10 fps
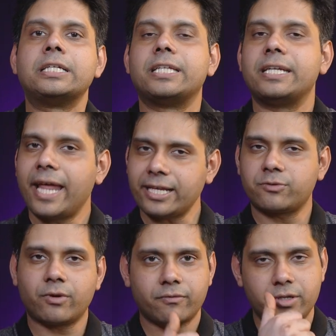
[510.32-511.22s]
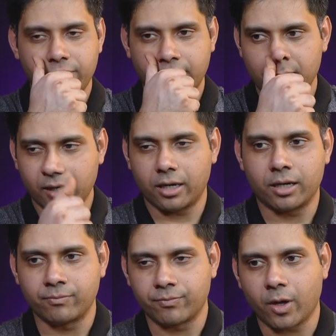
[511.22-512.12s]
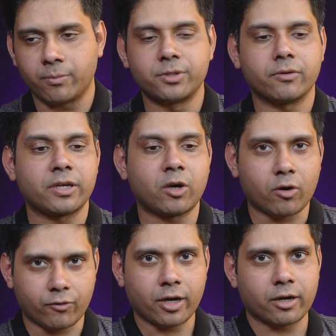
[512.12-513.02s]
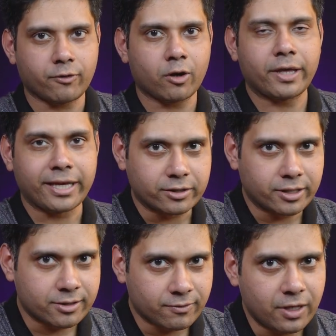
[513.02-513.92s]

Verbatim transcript: The next one which we are um, observing or we are following this